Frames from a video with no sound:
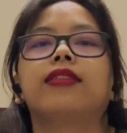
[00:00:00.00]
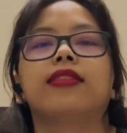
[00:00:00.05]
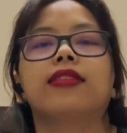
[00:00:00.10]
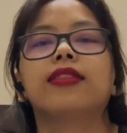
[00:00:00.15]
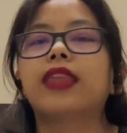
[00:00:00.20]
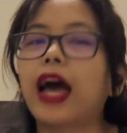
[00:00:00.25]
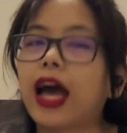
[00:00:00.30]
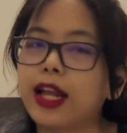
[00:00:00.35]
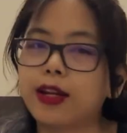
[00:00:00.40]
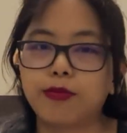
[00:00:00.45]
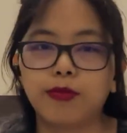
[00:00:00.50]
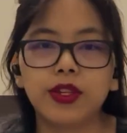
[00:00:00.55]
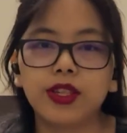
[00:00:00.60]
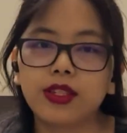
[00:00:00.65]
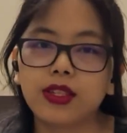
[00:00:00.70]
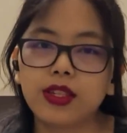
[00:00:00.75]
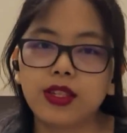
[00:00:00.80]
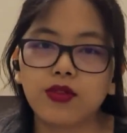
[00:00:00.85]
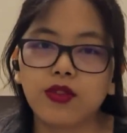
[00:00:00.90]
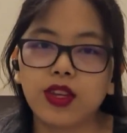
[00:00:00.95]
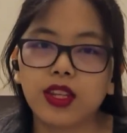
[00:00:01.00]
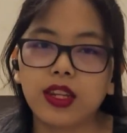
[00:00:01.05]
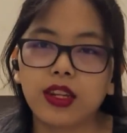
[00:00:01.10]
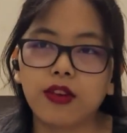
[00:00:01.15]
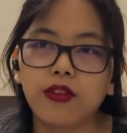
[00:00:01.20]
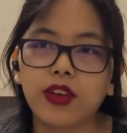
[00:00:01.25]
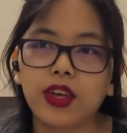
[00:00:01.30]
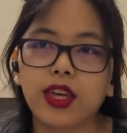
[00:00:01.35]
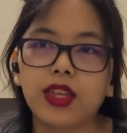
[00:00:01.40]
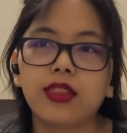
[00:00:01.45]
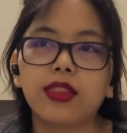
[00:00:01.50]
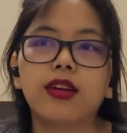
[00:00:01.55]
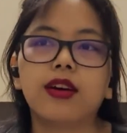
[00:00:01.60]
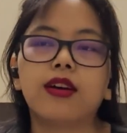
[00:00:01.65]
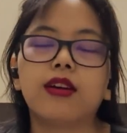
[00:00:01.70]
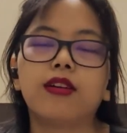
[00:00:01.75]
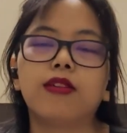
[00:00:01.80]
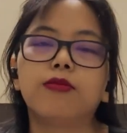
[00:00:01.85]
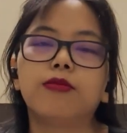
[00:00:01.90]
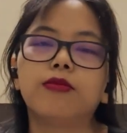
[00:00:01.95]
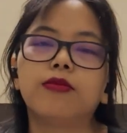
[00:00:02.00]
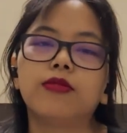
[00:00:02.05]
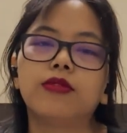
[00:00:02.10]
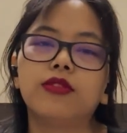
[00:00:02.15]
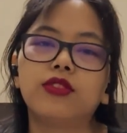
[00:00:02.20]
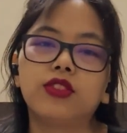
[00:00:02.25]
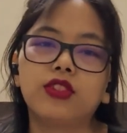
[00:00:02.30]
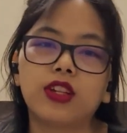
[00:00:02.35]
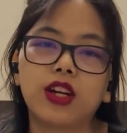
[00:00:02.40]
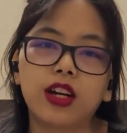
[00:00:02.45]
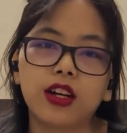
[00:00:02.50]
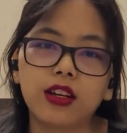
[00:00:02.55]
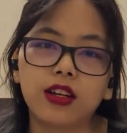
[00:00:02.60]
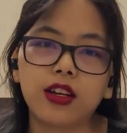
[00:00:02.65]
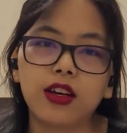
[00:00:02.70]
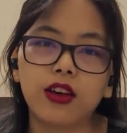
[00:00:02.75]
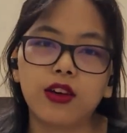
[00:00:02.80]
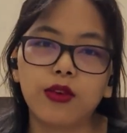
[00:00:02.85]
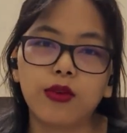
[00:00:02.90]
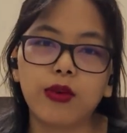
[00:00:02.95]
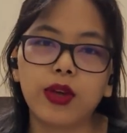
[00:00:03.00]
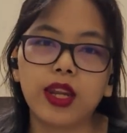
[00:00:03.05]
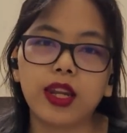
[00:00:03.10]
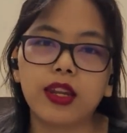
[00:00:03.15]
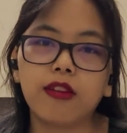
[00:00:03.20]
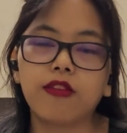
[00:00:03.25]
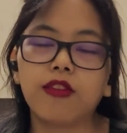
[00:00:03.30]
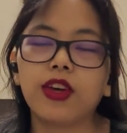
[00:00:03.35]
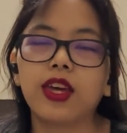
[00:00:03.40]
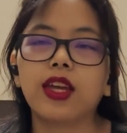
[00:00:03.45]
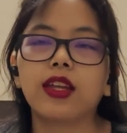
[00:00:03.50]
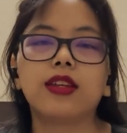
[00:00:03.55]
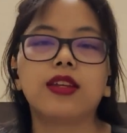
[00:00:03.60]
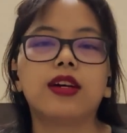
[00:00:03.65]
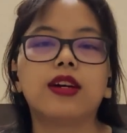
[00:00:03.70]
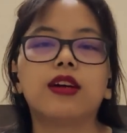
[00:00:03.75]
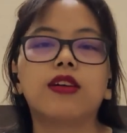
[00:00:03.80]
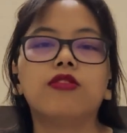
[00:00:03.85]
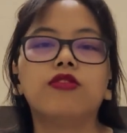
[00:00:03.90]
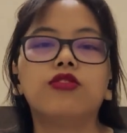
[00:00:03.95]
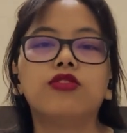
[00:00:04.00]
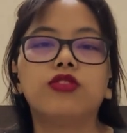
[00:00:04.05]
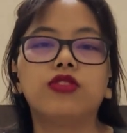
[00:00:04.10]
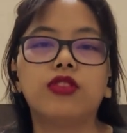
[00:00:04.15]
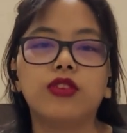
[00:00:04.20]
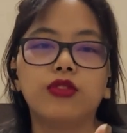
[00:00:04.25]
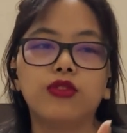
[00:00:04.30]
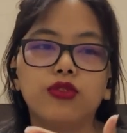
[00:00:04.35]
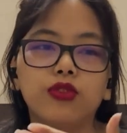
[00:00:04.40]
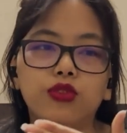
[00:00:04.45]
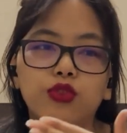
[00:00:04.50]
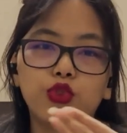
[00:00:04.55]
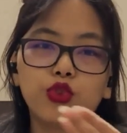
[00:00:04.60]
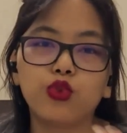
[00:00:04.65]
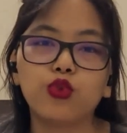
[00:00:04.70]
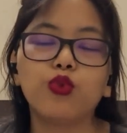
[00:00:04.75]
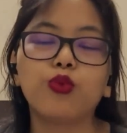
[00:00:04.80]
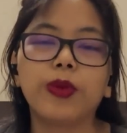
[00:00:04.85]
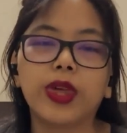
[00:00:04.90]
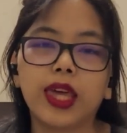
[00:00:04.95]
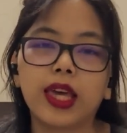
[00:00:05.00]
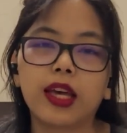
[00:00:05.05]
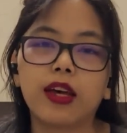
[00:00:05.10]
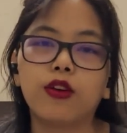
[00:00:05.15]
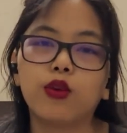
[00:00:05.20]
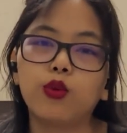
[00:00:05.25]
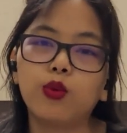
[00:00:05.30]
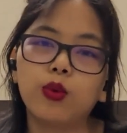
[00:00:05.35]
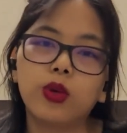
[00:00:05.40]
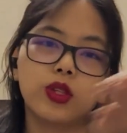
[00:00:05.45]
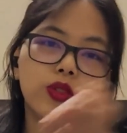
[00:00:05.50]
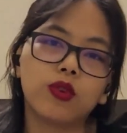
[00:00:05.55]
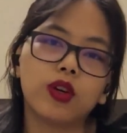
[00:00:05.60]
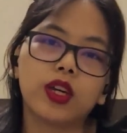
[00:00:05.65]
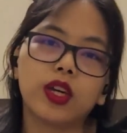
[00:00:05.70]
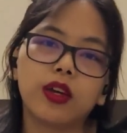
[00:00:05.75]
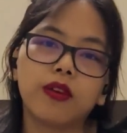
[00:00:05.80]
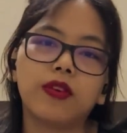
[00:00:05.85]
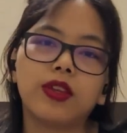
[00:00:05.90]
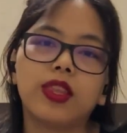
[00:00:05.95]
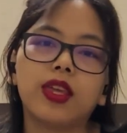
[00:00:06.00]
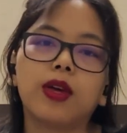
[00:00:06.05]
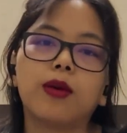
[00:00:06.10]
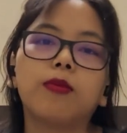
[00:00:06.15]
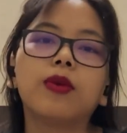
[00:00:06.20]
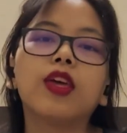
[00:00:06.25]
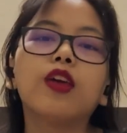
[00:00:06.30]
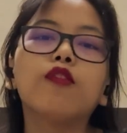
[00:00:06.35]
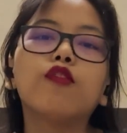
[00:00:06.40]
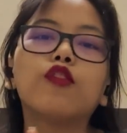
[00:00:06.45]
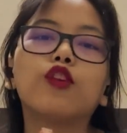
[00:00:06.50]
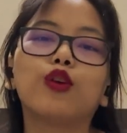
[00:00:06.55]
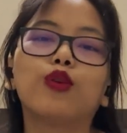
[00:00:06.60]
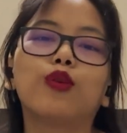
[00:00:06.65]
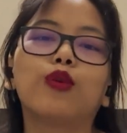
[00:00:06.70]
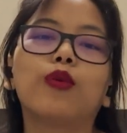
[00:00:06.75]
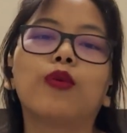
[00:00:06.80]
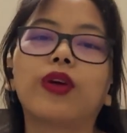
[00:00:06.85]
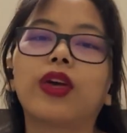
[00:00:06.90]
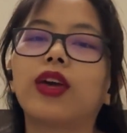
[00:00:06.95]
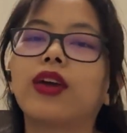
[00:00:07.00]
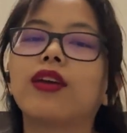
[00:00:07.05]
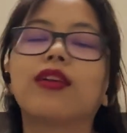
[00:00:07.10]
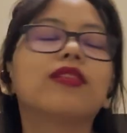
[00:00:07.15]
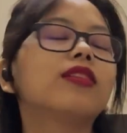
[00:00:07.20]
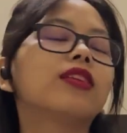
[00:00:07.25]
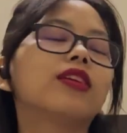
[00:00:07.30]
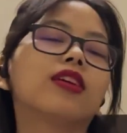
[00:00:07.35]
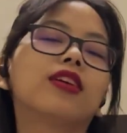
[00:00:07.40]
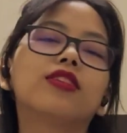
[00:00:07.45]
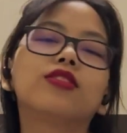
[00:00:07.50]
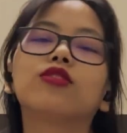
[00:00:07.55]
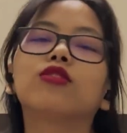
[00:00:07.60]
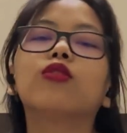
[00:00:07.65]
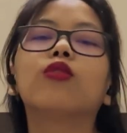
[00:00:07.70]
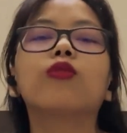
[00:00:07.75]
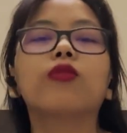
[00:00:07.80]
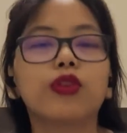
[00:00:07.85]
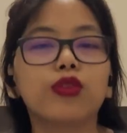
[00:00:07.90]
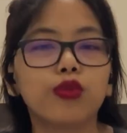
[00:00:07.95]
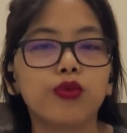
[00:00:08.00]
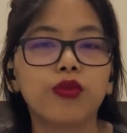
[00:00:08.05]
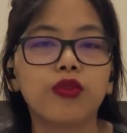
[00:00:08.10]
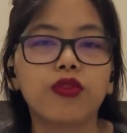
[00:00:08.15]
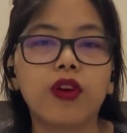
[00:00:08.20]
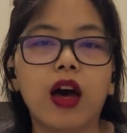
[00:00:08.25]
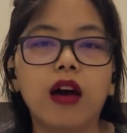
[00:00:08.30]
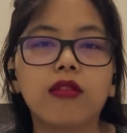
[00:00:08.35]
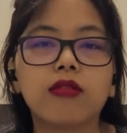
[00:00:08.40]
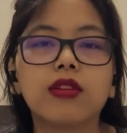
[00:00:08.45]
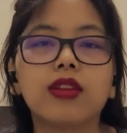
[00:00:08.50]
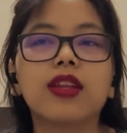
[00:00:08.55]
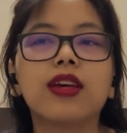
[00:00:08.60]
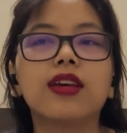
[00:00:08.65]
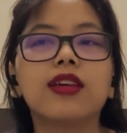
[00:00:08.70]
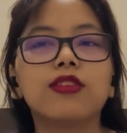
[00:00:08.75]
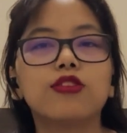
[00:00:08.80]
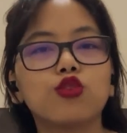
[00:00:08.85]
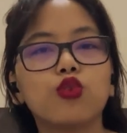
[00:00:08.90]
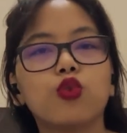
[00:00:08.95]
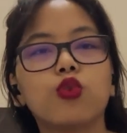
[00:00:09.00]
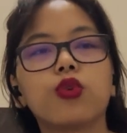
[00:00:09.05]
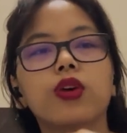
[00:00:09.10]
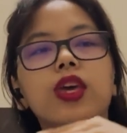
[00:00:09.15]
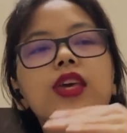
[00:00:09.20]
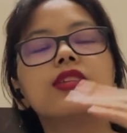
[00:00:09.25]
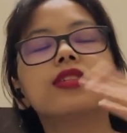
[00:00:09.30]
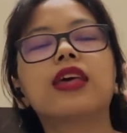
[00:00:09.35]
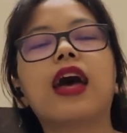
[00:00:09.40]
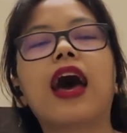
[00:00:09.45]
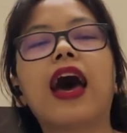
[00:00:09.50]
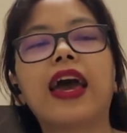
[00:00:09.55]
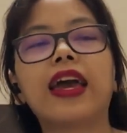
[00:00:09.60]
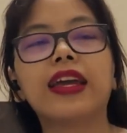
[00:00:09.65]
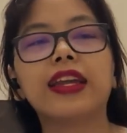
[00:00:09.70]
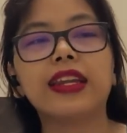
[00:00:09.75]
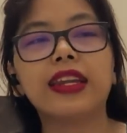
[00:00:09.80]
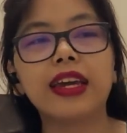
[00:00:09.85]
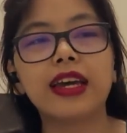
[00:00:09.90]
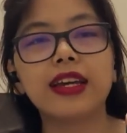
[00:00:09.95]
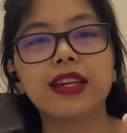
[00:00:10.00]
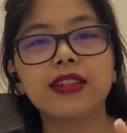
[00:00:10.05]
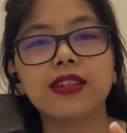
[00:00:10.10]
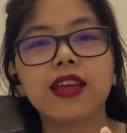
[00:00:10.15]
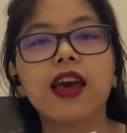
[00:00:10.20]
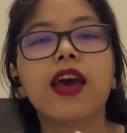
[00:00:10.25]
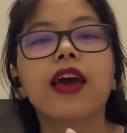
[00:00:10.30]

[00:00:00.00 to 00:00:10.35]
that business went away, the truck went away, the shoemaker who was working with him, he flew away, he's nowhere to be found. So his ideas